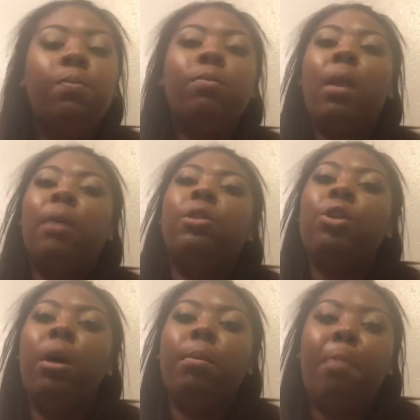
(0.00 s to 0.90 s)
I'll see
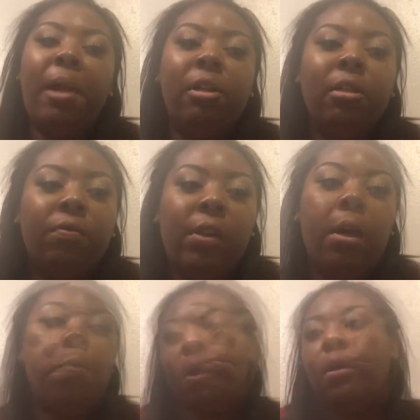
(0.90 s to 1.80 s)
you on my next
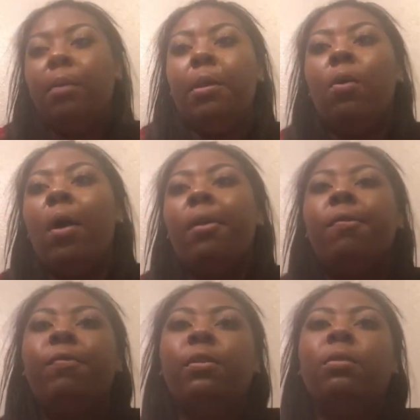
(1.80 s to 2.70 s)
video. Let me know how you
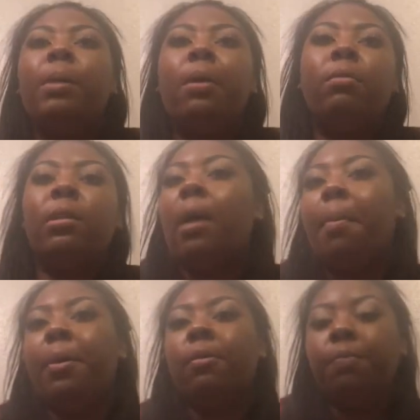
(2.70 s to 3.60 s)
feel about the
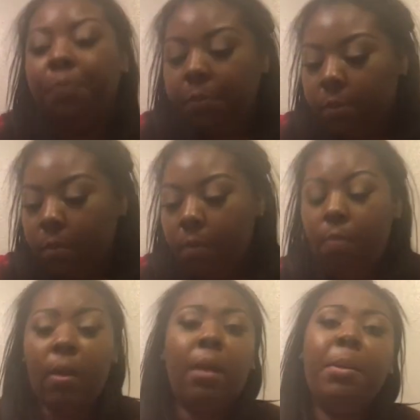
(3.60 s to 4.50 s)
topic.
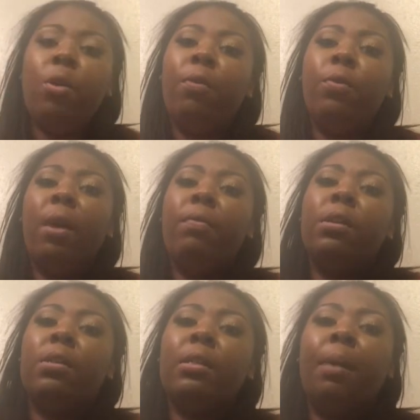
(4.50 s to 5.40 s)
Let me know if you have
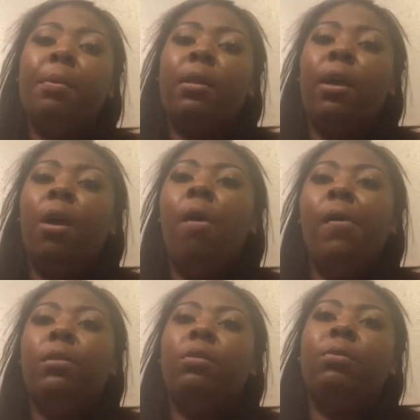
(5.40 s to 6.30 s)
another topic that
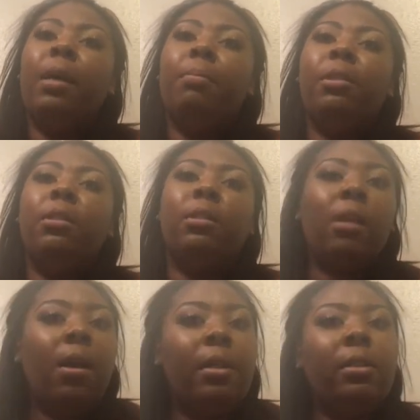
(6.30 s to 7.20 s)
you would like me to
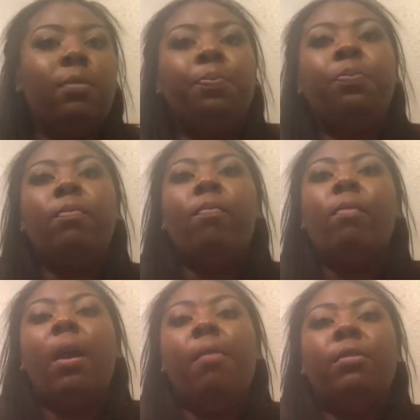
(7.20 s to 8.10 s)
discuss.
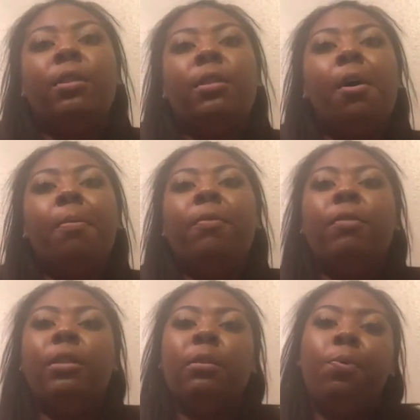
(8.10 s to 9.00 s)
Or if you need help, if you
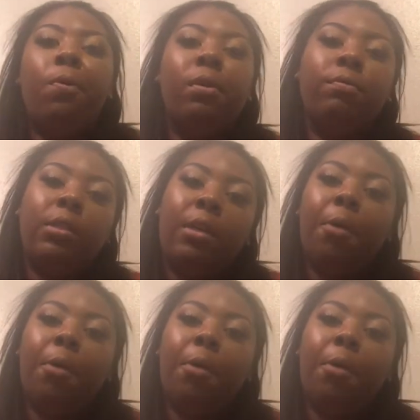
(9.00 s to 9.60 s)
need support, if you need coping